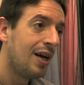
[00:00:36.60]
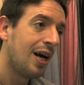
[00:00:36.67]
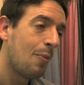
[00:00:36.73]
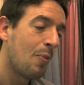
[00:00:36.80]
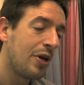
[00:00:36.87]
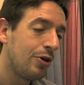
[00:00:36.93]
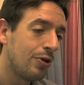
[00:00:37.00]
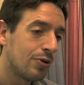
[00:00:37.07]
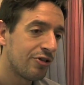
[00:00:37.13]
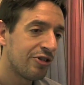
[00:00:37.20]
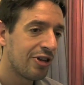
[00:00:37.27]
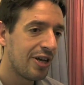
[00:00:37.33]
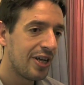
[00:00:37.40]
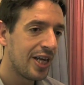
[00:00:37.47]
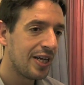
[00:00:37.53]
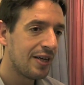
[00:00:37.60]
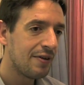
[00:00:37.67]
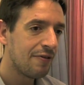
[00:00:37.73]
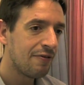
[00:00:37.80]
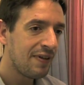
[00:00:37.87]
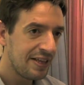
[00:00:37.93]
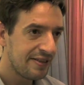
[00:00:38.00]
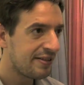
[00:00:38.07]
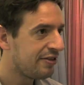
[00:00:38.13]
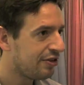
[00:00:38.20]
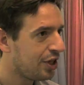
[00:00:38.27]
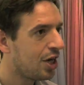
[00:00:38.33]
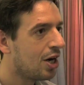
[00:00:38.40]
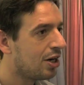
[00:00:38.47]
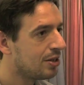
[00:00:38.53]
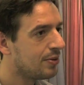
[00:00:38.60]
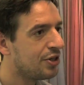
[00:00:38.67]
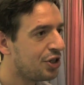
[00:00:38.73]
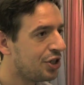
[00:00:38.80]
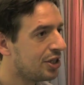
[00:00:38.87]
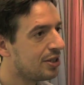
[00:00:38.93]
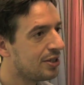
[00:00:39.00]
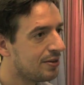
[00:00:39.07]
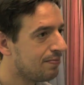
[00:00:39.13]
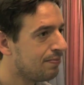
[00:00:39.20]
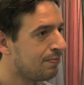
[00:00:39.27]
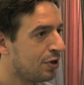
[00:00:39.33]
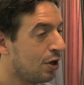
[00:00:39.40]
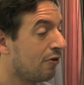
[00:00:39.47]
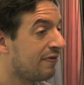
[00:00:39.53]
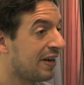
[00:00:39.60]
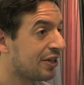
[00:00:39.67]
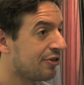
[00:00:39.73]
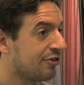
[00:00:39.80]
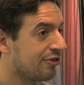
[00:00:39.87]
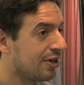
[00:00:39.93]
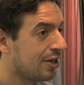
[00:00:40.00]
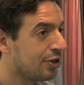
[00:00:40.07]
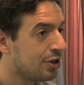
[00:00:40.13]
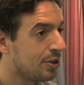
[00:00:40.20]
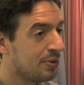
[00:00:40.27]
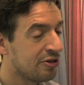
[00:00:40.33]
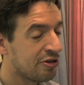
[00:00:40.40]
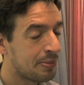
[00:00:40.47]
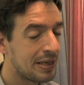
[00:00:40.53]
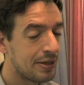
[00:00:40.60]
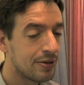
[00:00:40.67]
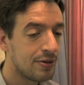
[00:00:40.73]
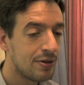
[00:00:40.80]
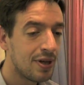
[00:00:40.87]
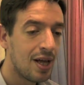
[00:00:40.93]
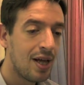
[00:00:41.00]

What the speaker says: And when you're turning fleece into yarn, you actually do it the old-fashioned style, you do it with a spindle.